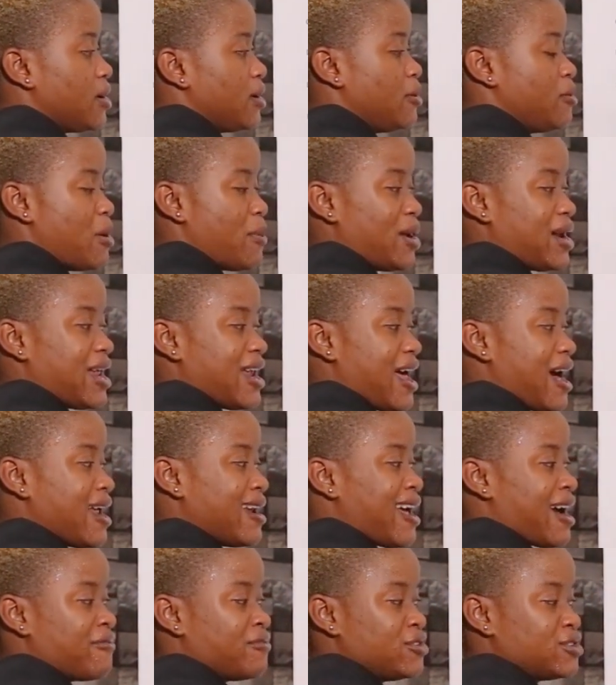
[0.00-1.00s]
Remember
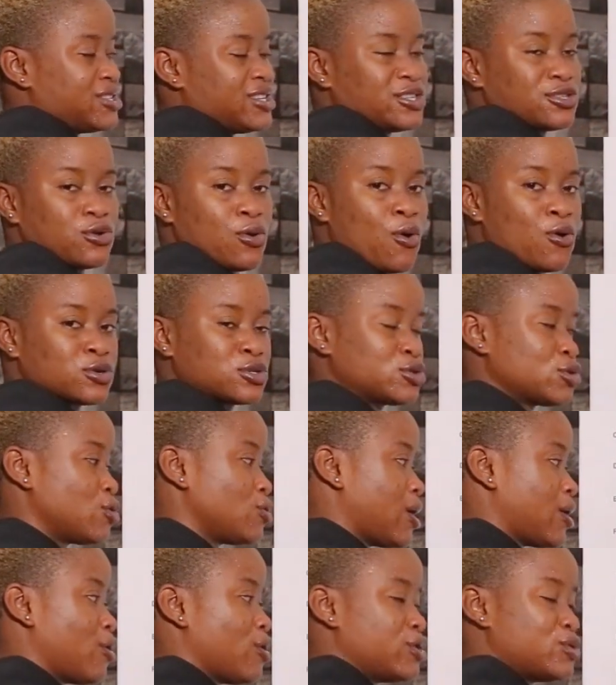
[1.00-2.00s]
that I've used this also,
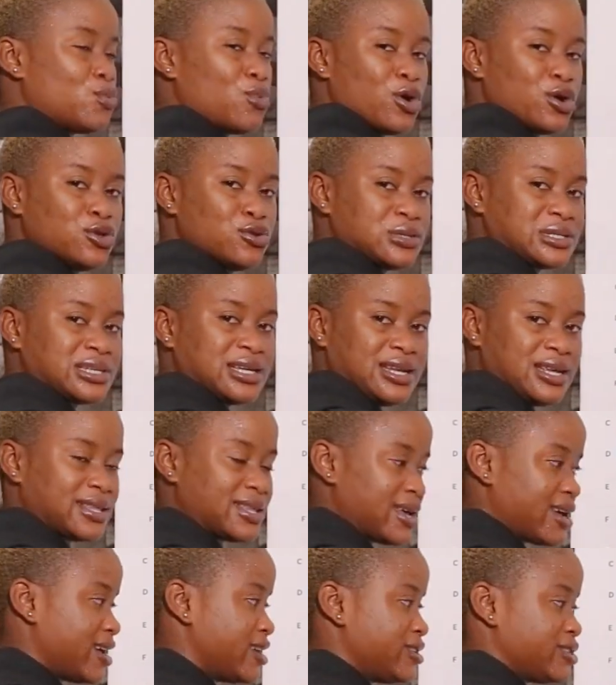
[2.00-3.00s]
you're not the one using it
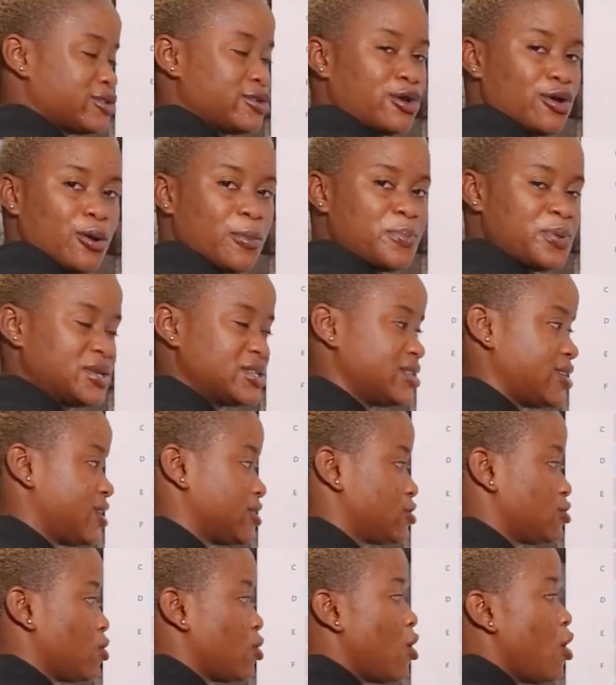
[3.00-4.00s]
again, it's not your
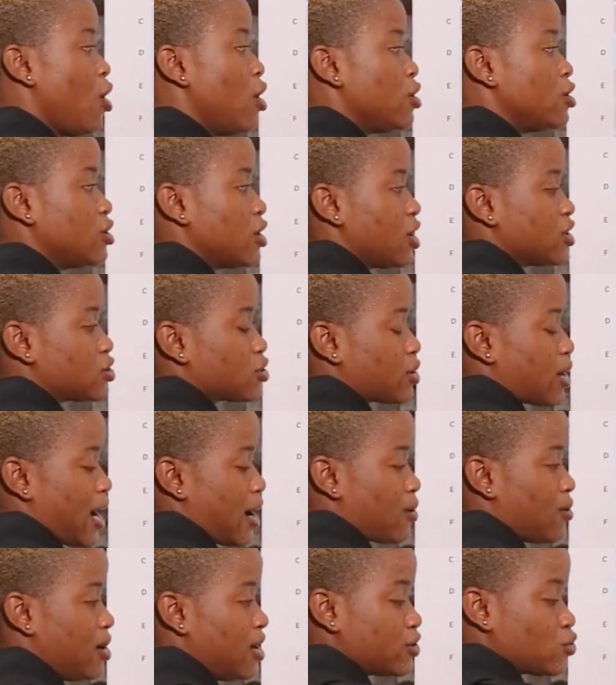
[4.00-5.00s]
business. So you just
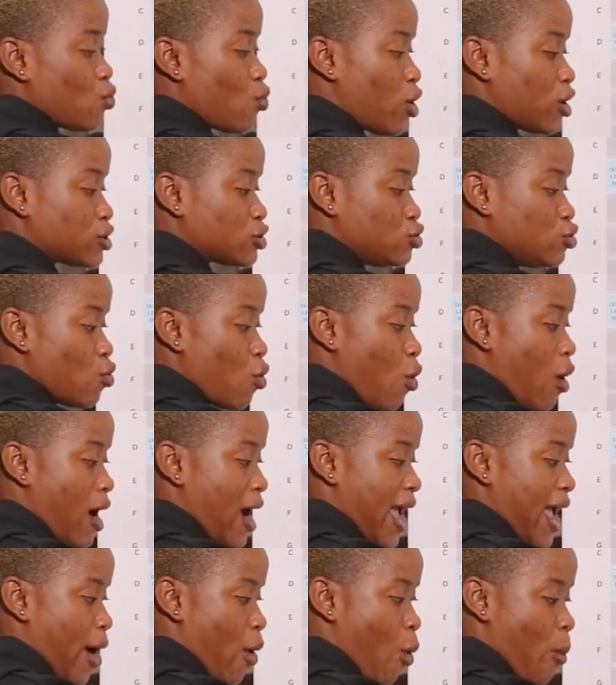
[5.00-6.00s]
calculate what you
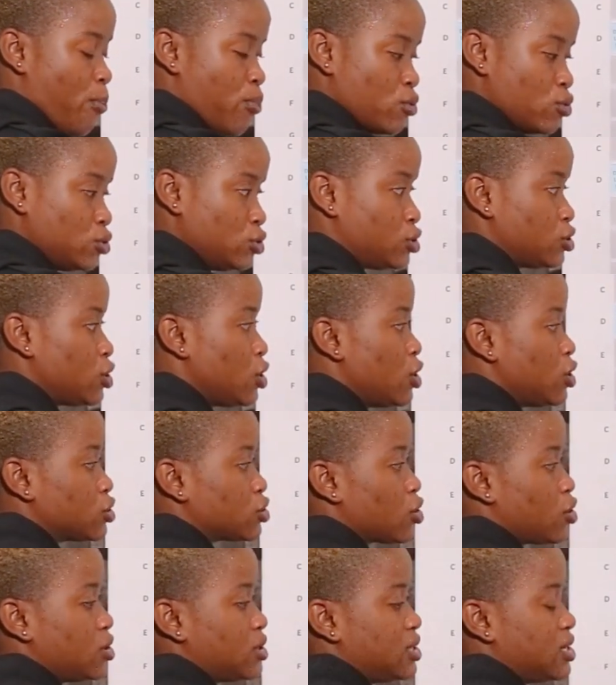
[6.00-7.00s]
opened.
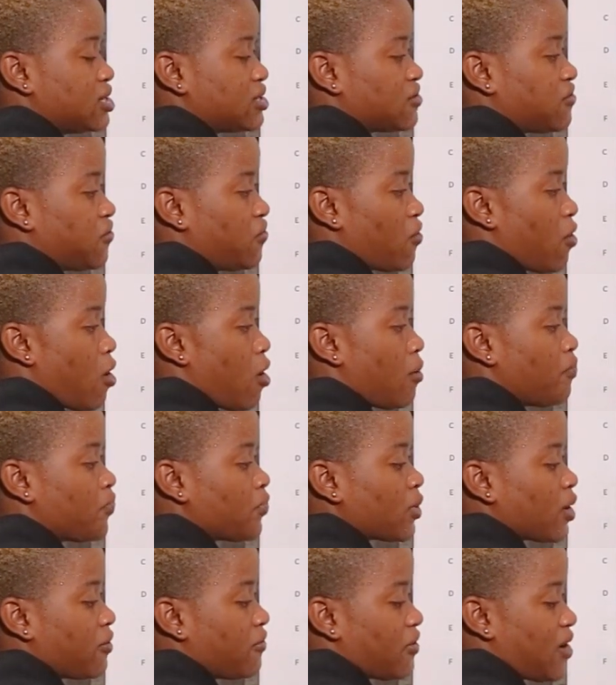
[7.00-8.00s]
So this is 4,
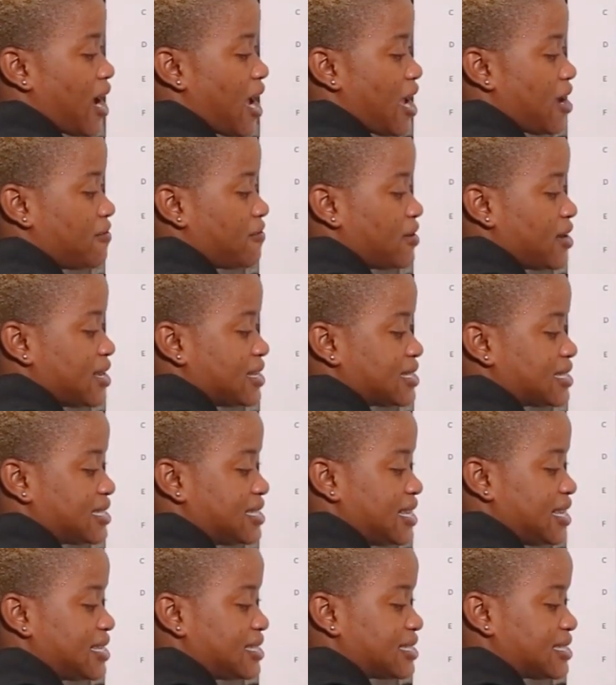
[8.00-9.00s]
5,
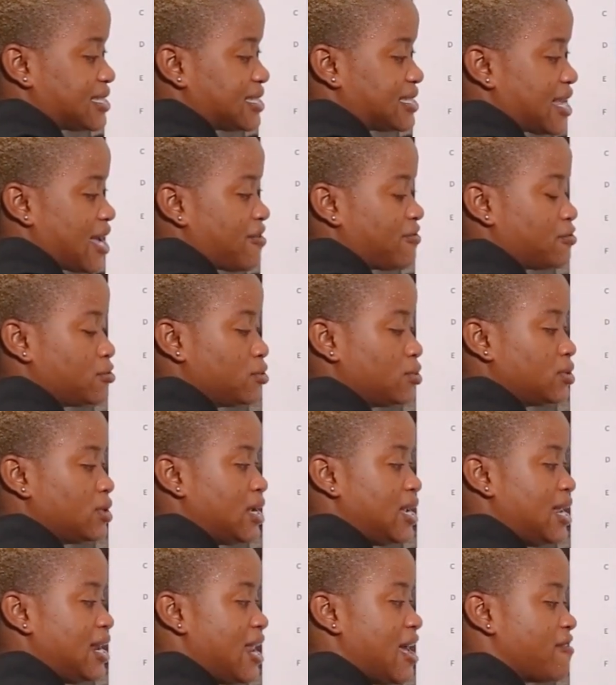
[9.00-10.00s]
6, 7,
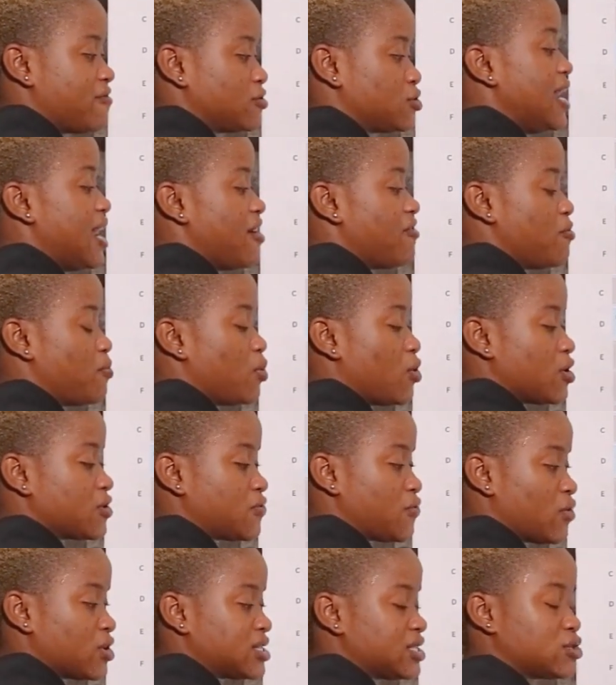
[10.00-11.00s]
11. 11
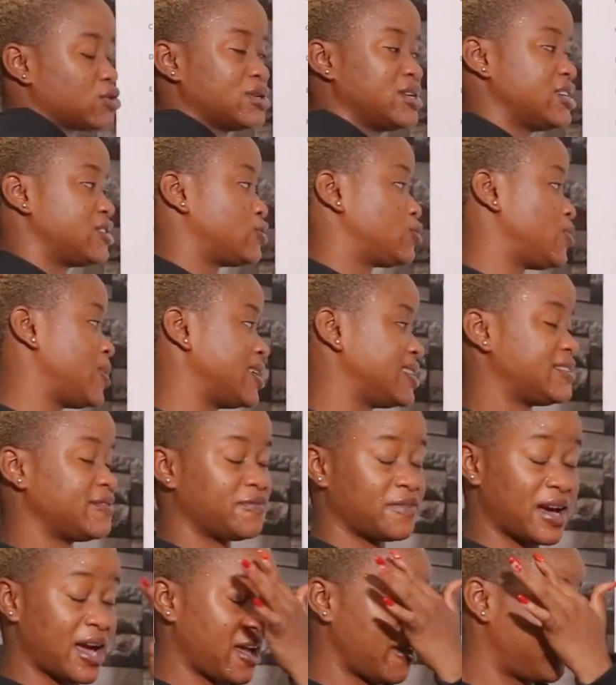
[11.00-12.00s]
plus 14, so this is
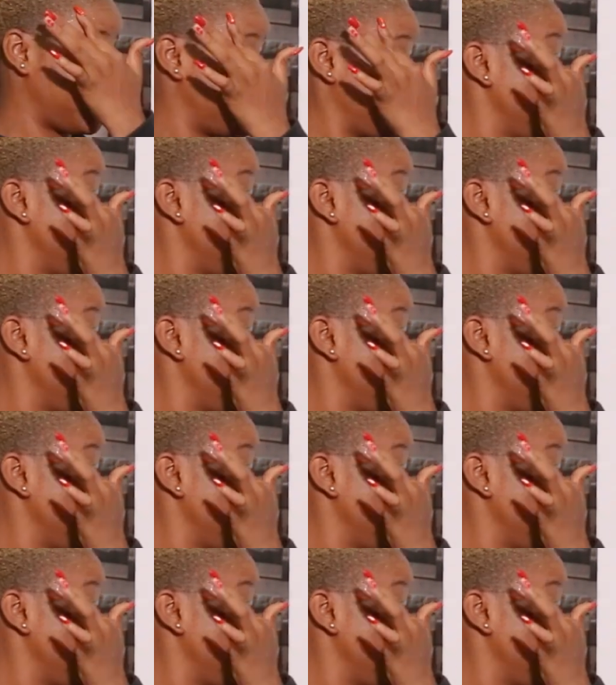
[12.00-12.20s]
25.